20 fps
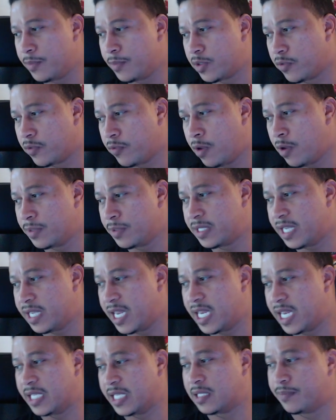Jerome
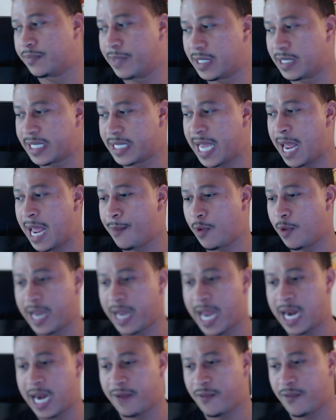says, Big Sam,
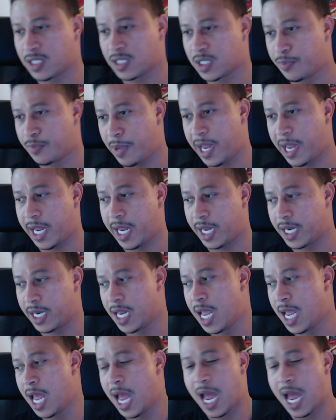organic versus paid.